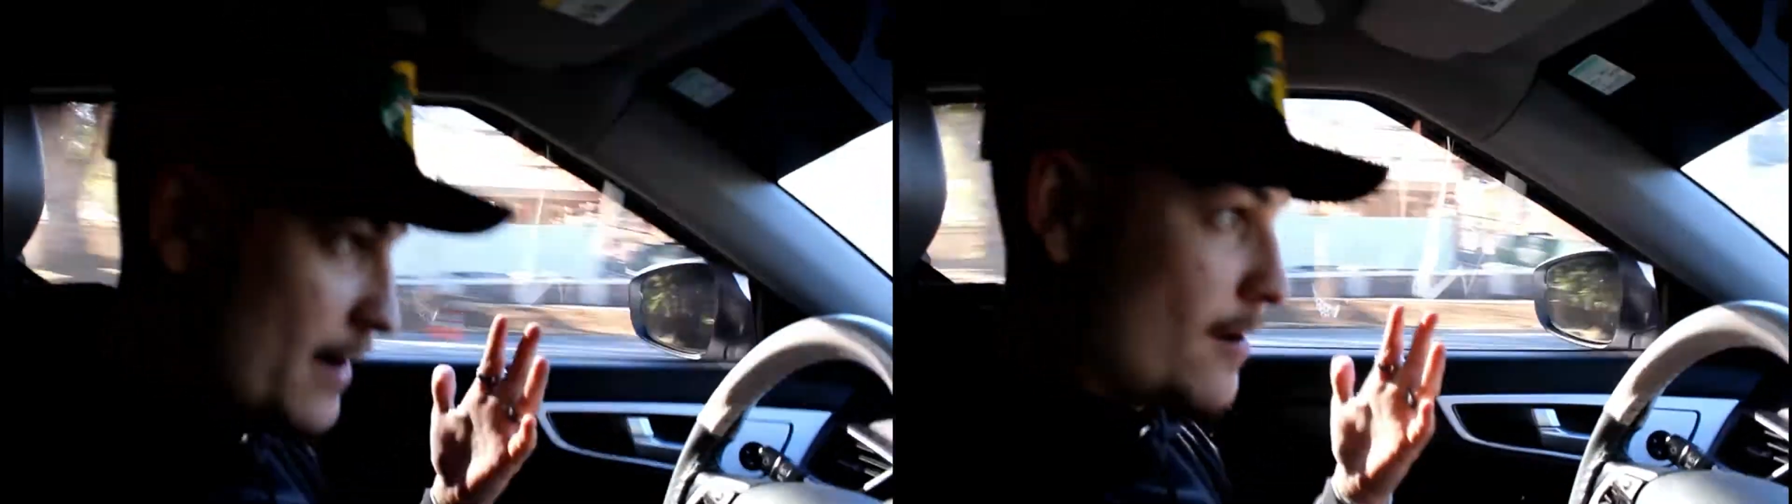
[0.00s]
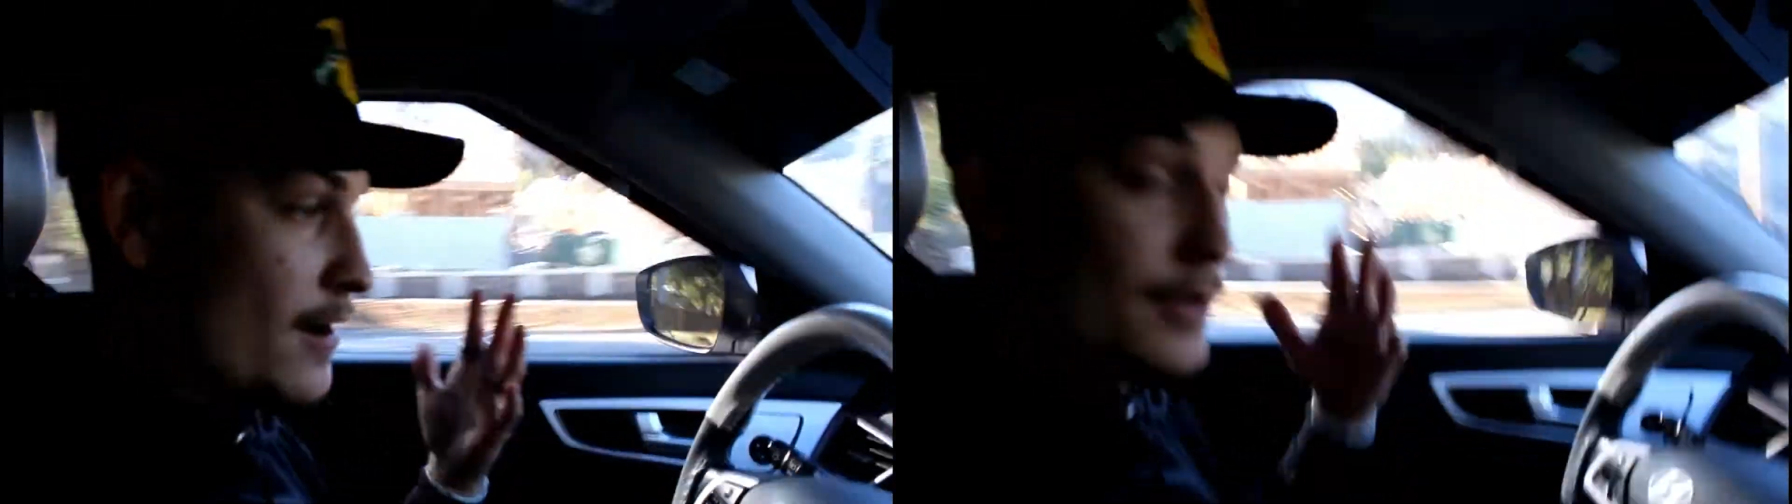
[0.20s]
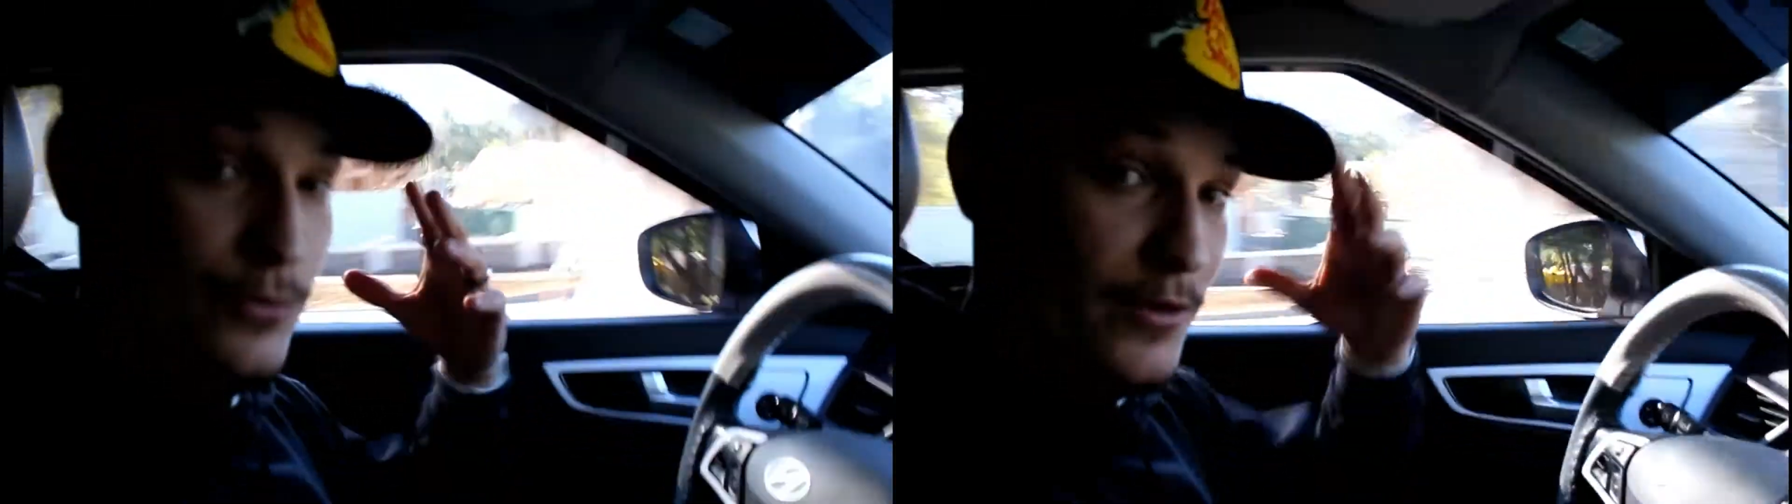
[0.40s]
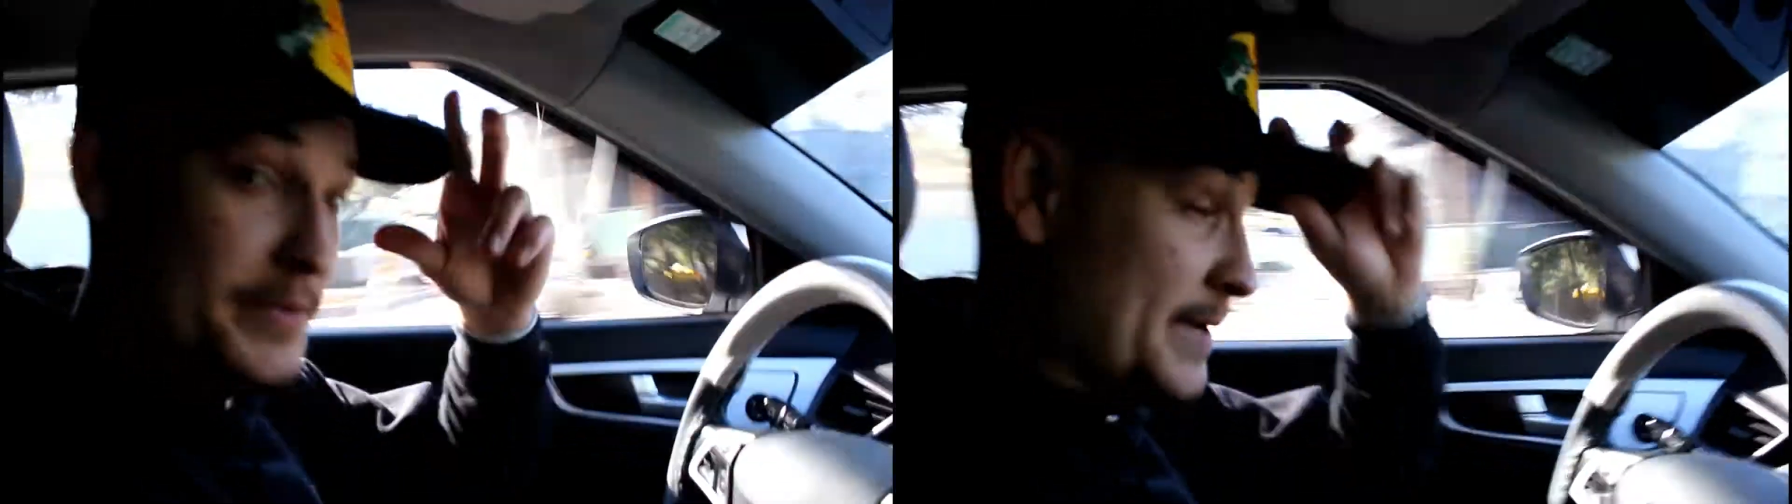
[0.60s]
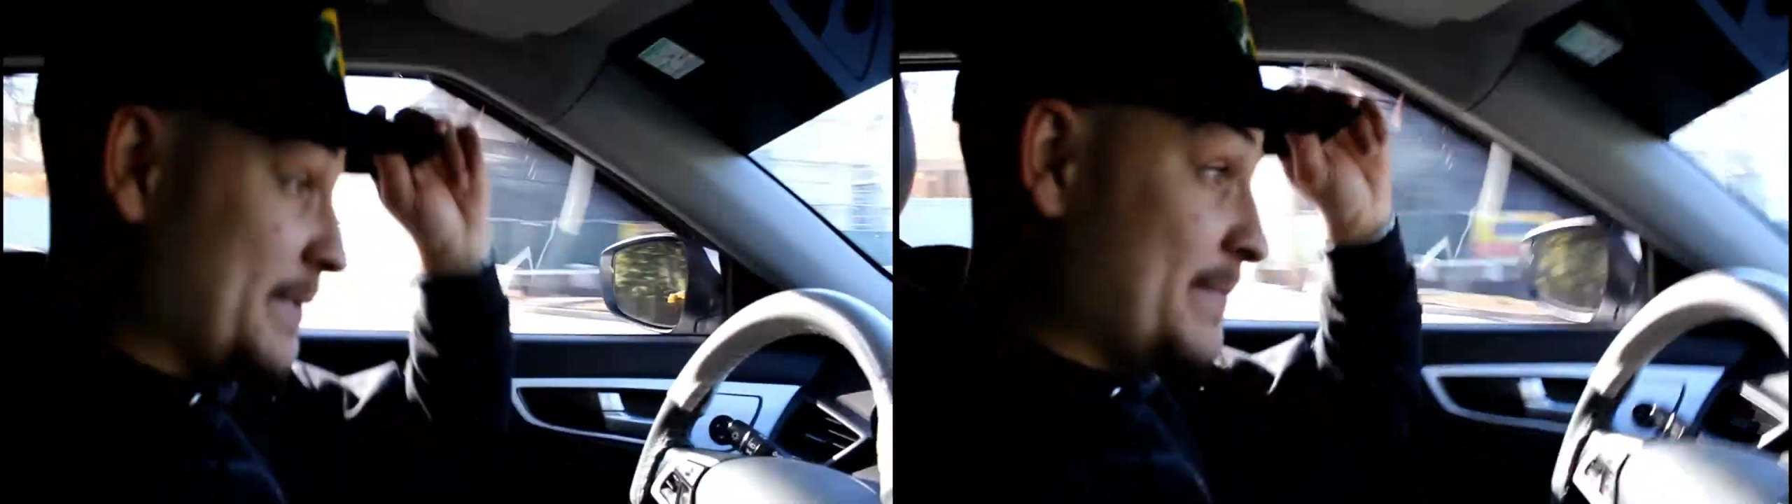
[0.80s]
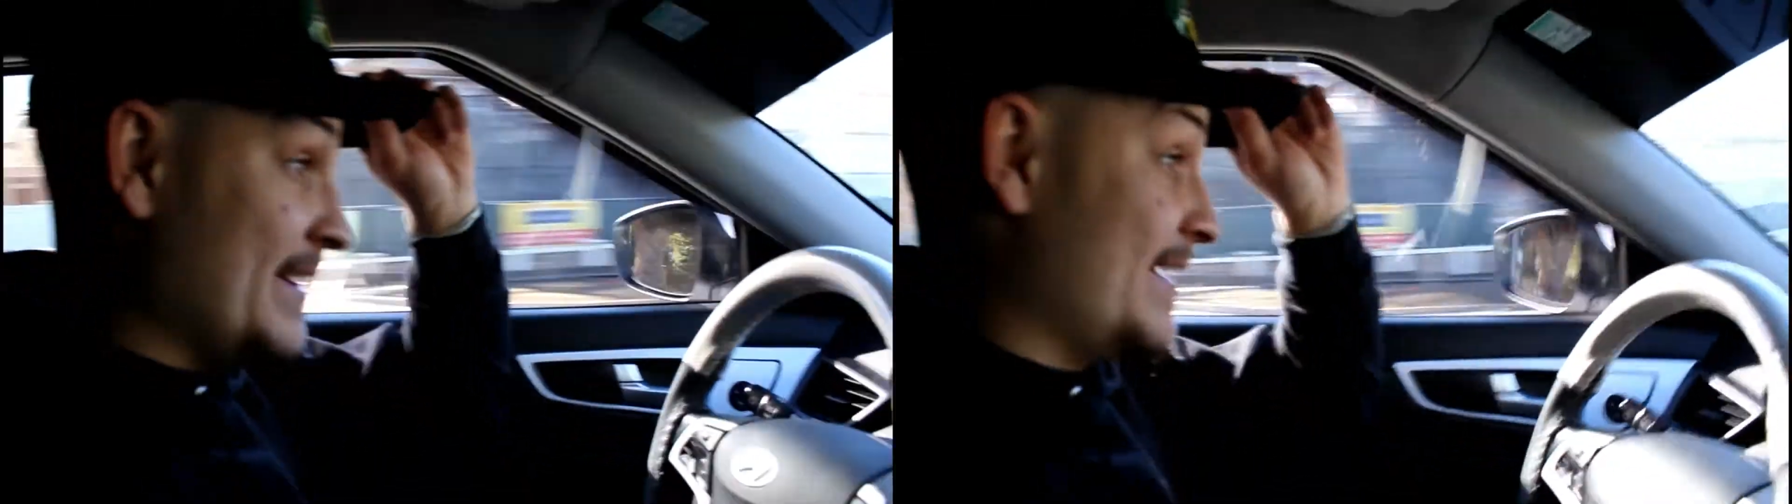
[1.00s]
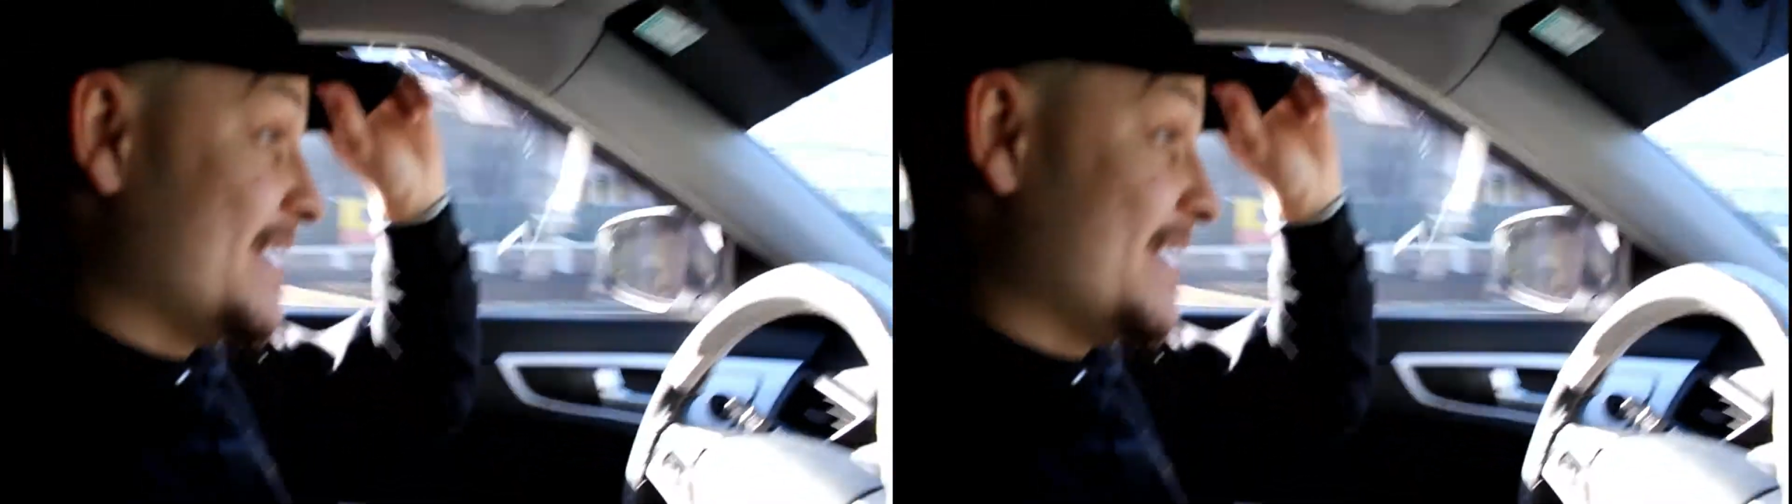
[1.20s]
car was warmed up a bit.